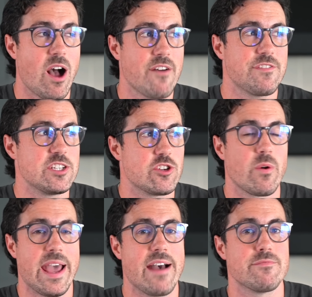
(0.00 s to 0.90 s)
often
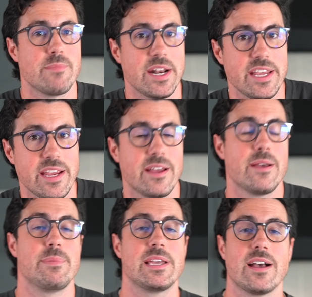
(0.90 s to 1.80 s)
don't have money
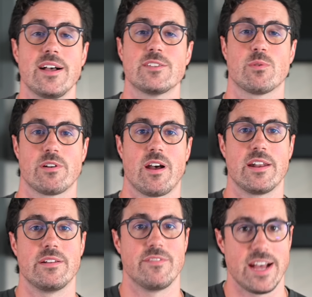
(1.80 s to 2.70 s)
because we're
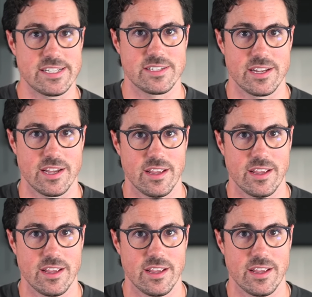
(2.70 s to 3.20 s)
not investing.